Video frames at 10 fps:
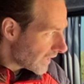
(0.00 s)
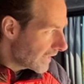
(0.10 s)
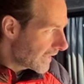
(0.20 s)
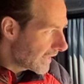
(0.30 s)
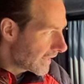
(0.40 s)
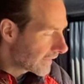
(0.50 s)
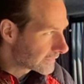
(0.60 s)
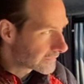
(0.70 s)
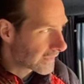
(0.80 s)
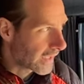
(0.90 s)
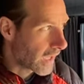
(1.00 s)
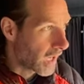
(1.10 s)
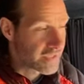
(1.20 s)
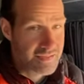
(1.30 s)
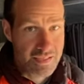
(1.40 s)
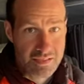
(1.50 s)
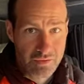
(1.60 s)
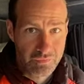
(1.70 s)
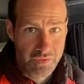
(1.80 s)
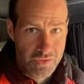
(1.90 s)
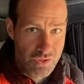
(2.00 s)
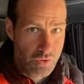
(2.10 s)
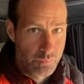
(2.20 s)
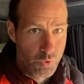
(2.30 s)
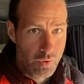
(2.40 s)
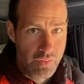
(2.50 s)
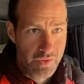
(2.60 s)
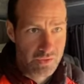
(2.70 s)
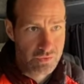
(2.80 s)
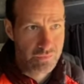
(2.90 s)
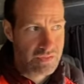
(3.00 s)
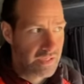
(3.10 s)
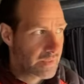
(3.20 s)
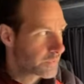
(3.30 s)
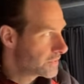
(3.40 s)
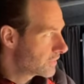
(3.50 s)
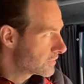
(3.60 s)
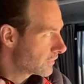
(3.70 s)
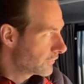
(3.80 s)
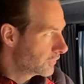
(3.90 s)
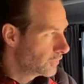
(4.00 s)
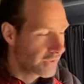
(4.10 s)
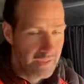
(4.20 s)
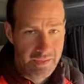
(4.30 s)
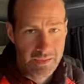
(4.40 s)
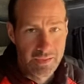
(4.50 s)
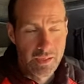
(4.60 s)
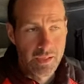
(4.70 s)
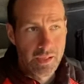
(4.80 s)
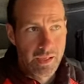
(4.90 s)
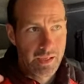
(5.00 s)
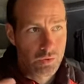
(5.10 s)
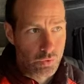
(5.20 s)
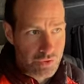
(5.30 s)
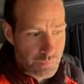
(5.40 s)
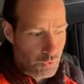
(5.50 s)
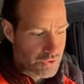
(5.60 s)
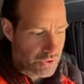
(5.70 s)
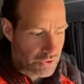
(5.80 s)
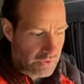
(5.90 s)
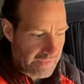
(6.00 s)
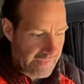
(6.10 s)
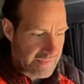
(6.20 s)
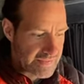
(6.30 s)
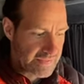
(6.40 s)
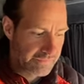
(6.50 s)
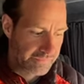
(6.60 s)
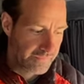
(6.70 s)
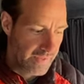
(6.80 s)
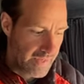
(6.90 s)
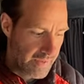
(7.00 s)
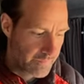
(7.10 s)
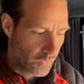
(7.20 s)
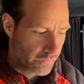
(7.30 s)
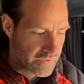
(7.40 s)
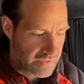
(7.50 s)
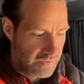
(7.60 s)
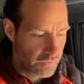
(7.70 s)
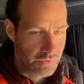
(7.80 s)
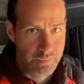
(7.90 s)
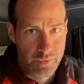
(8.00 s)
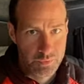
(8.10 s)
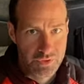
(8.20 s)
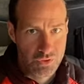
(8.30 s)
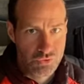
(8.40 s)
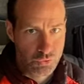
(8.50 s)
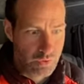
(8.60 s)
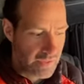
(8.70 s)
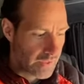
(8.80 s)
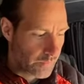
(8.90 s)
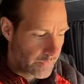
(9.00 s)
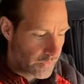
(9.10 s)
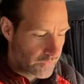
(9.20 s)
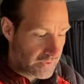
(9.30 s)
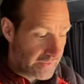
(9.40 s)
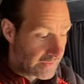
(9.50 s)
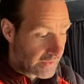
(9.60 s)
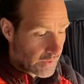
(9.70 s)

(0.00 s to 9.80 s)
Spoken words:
kind of artistic flares you can put on things, obviously apertures, or if you're doing any long exposures, all that kind of stuff. Obviously you've got to be able to control it that way, but really